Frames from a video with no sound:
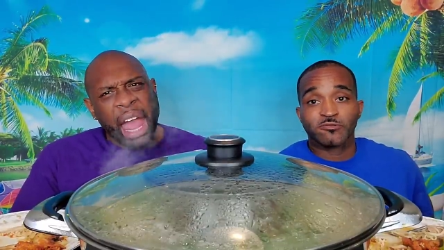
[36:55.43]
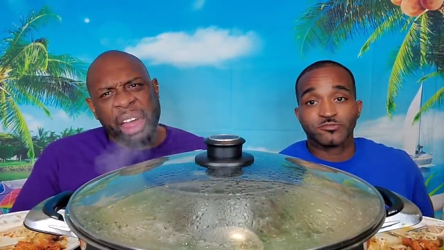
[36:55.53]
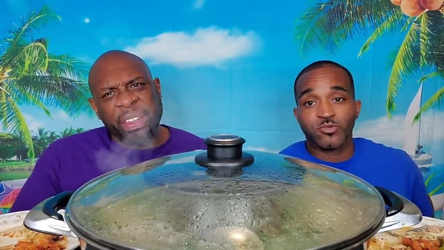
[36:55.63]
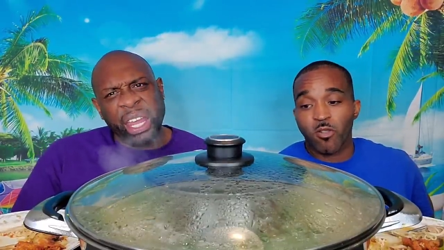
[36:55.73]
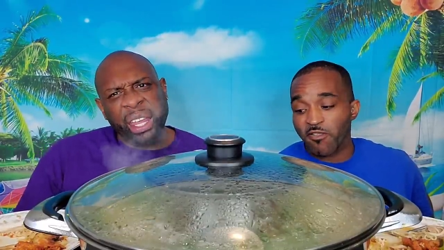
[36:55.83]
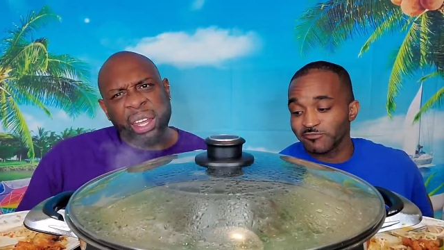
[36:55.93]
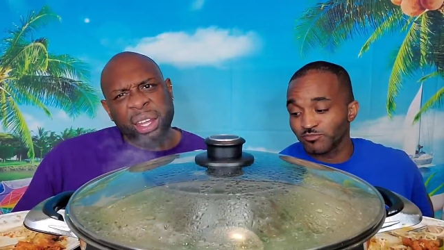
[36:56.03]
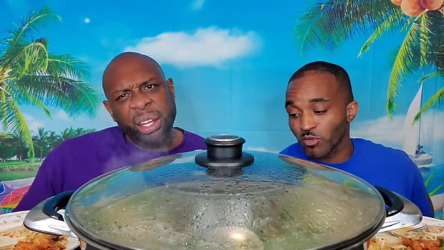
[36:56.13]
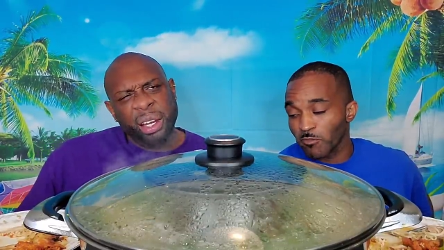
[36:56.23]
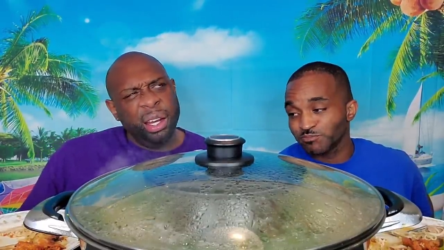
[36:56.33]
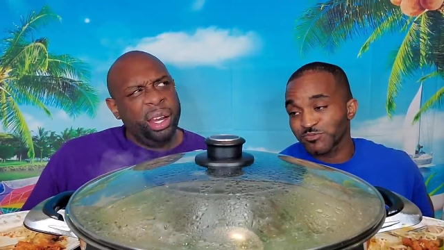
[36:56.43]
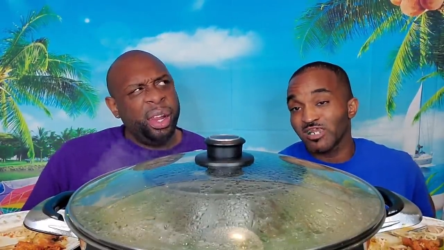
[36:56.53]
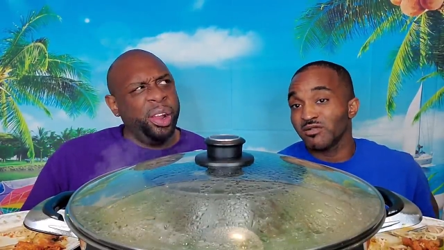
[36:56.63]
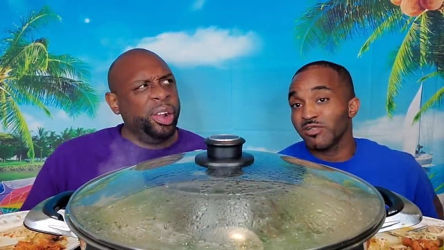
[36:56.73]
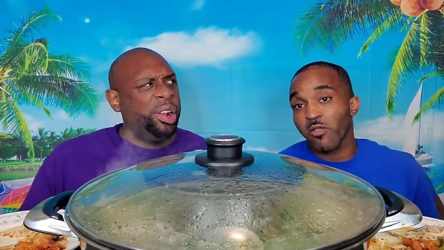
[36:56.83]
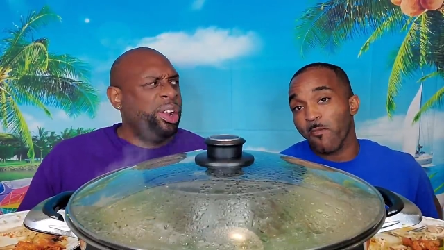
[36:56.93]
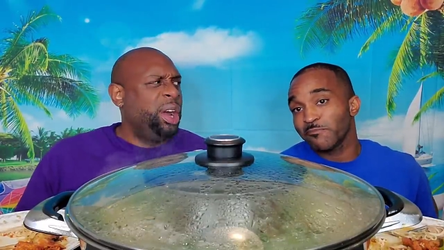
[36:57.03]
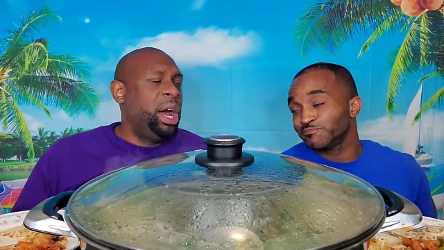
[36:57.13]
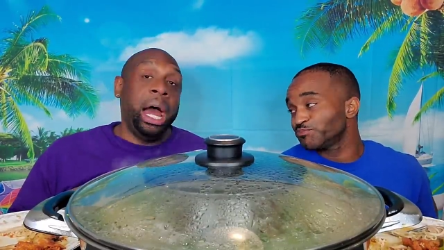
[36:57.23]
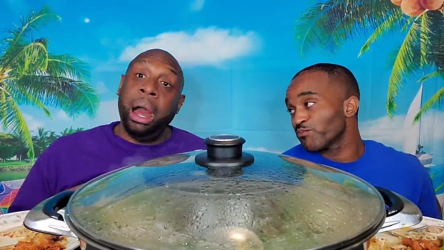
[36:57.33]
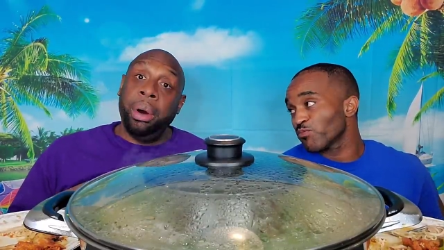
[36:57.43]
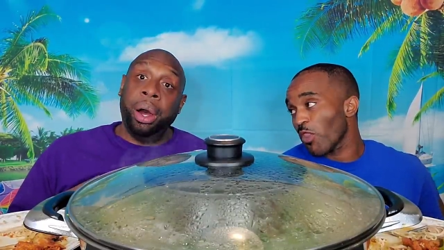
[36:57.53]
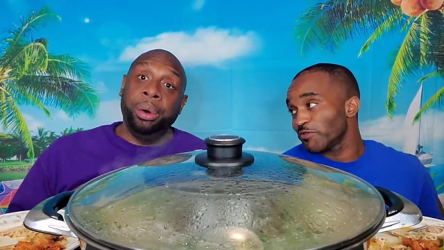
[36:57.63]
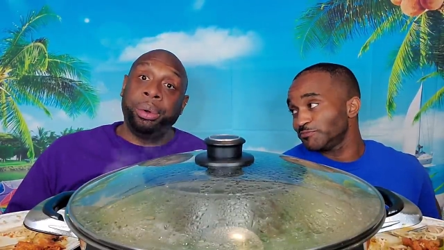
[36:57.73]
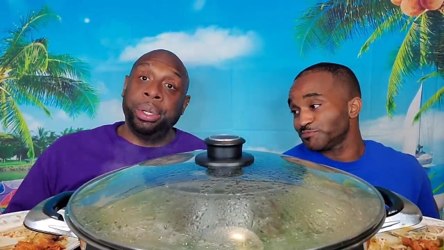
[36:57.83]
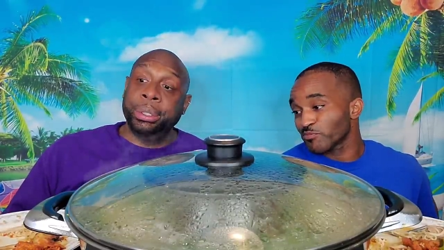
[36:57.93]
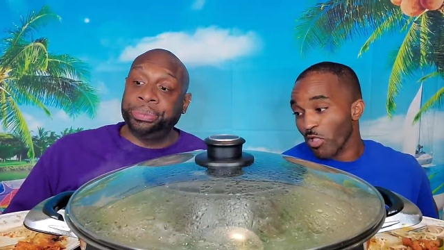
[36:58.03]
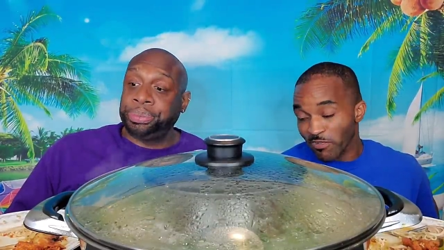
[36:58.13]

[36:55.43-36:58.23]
Speaker 1: I think. A little bit. I was hungry.